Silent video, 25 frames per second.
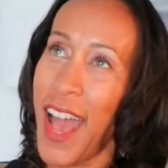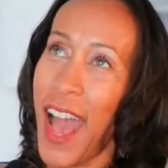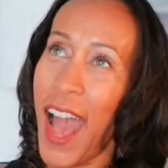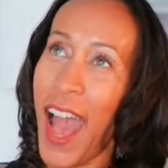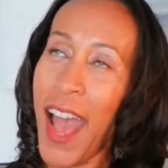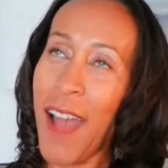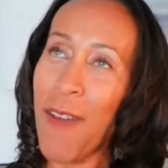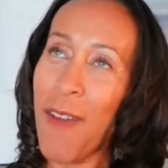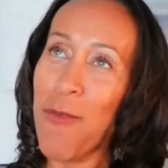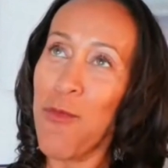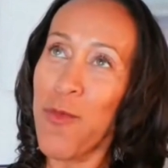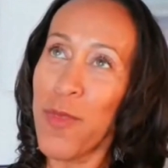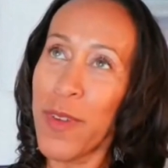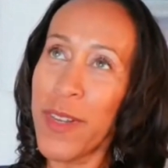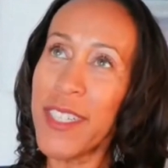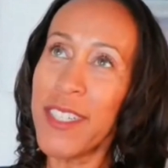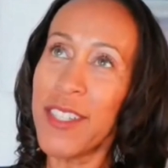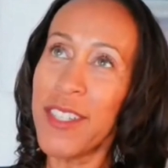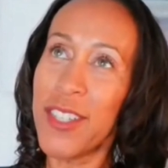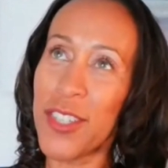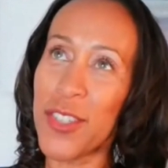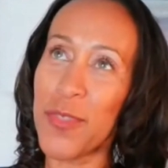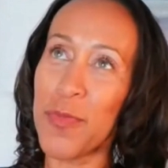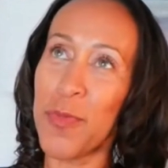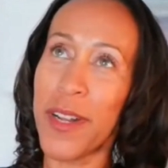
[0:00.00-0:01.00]
I really
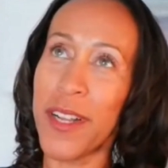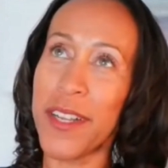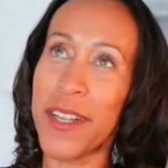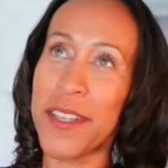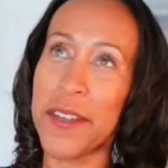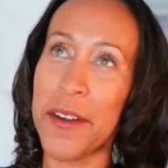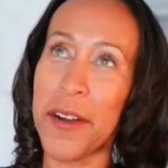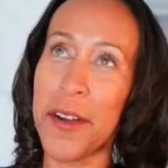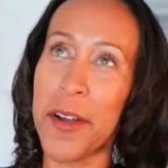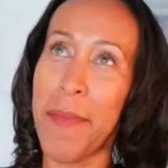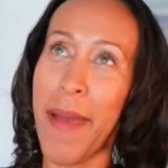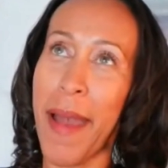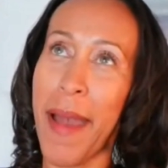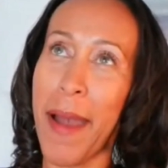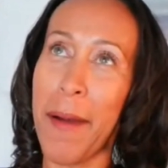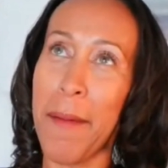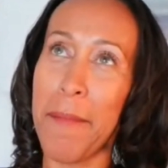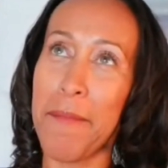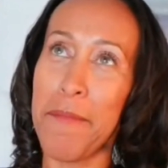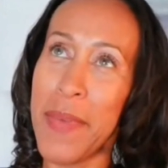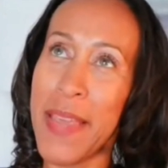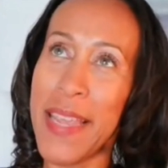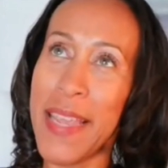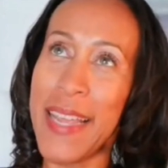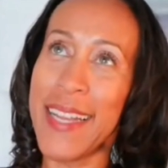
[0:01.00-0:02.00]
just want to talk
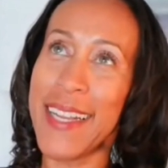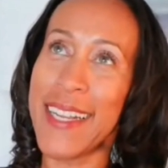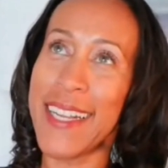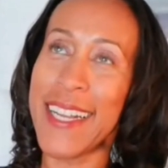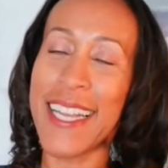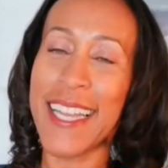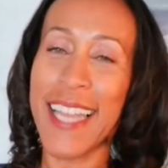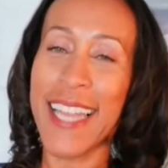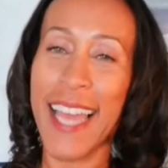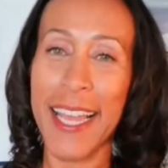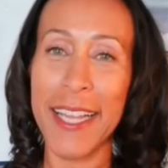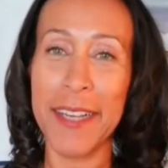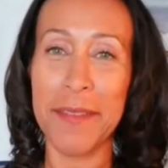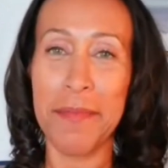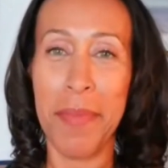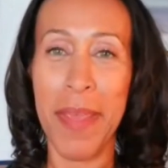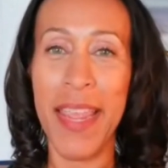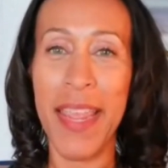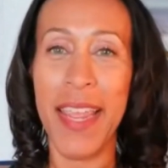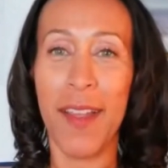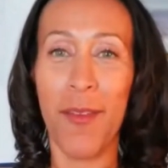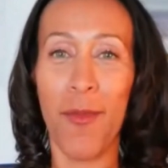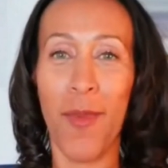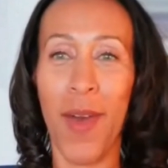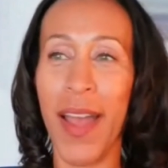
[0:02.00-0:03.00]
about being an enlightened being.